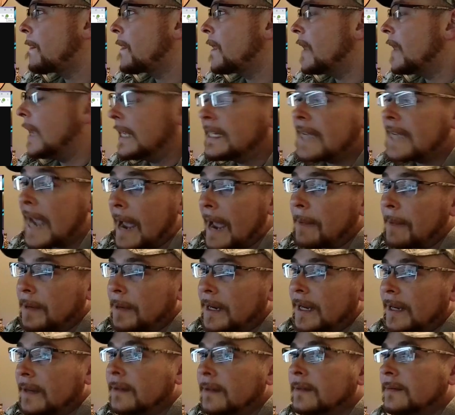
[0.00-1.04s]
It's
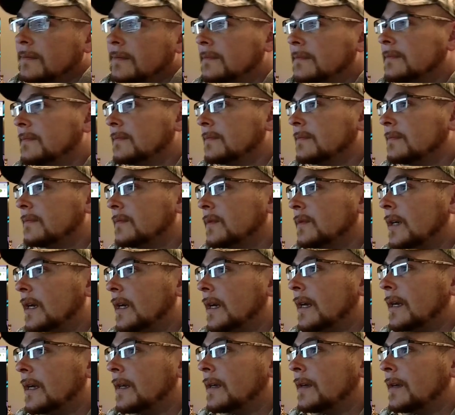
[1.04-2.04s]
happening, okay?